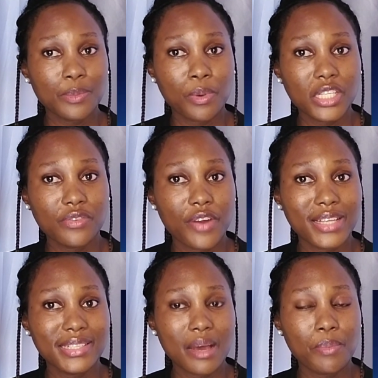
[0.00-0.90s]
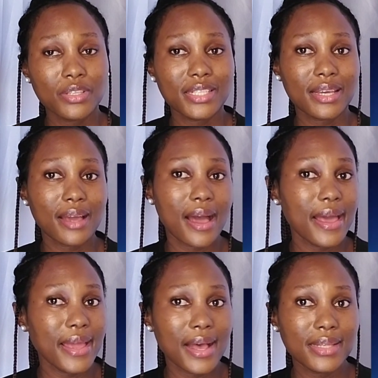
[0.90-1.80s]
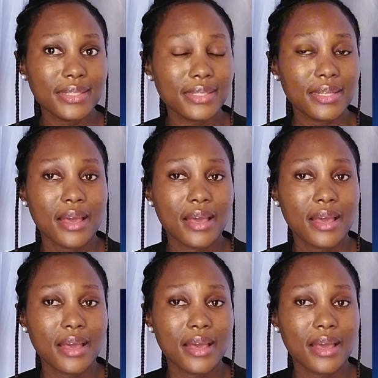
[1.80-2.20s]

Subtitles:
sports, for example, skiers,